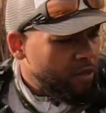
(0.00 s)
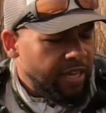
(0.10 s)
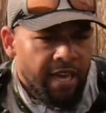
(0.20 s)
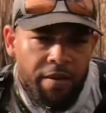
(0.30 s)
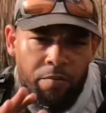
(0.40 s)

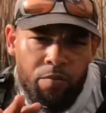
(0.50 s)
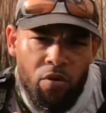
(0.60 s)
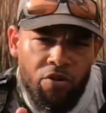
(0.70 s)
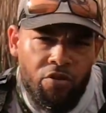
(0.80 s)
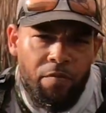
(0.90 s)
again,
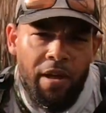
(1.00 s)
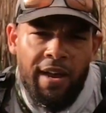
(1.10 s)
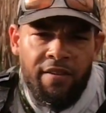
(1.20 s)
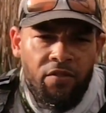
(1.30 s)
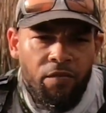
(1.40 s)
pressured
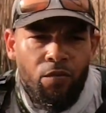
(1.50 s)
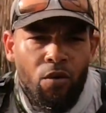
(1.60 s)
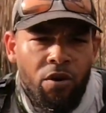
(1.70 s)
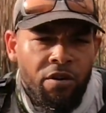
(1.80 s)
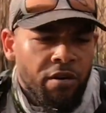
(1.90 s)
bodies of
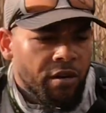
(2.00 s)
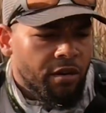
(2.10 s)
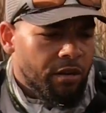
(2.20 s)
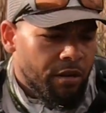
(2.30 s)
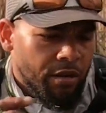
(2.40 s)
water,
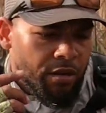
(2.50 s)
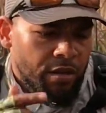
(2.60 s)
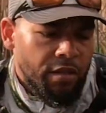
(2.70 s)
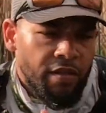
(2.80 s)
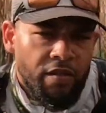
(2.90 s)

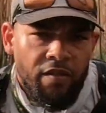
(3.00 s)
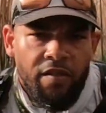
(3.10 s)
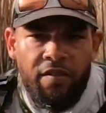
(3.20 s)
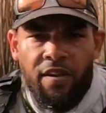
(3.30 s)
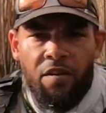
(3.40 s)
this is the
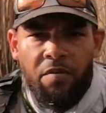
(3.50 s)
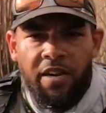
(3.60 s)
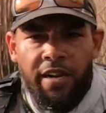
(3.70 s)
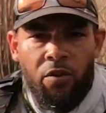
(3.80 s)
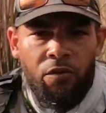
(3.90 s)
setup that
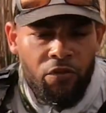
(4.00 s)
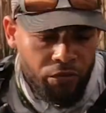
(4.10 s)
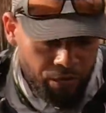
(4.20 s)
I go to.